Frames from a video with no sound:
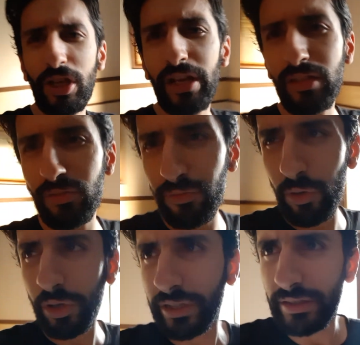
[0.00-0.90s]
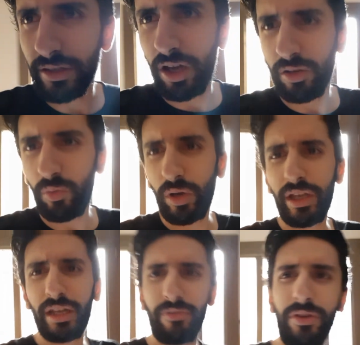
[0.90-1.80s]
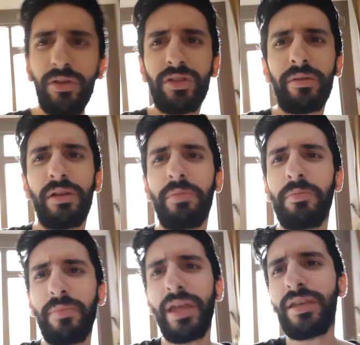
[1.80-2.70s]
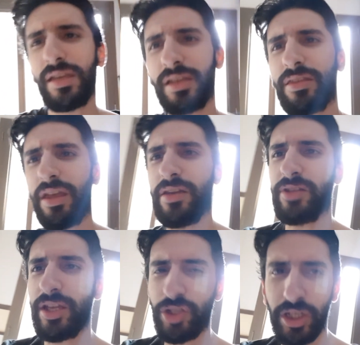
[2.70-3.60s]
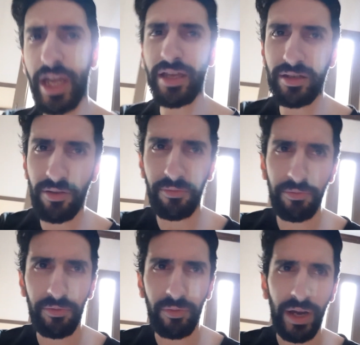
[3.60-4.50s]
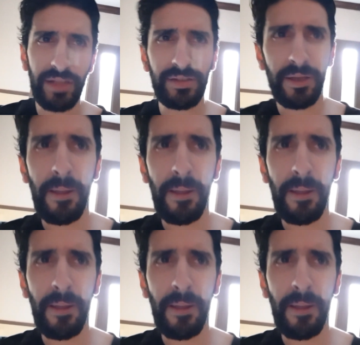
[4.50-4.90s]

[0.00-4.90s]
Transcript: I need to focus on what kind of videos I'm going to be making that is educative, right?